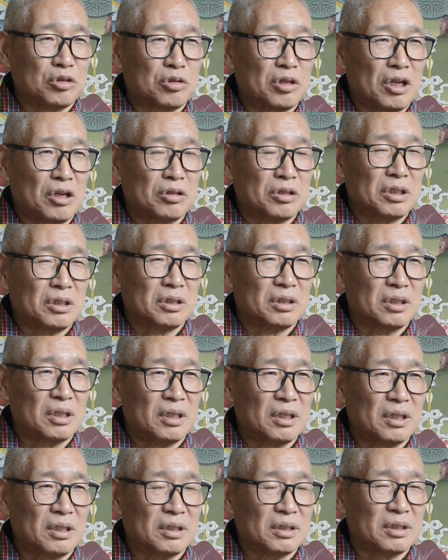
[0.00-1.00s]

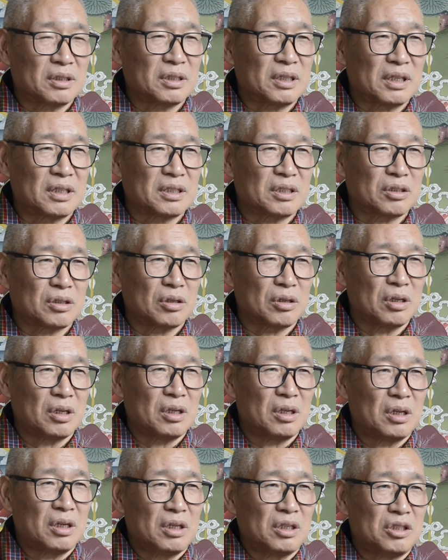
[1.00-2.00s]
2006,
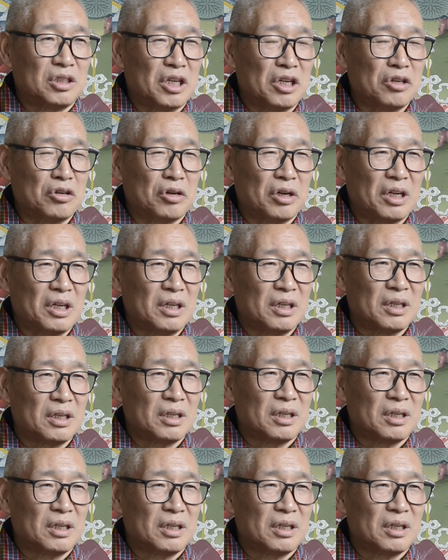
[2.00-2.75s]
January.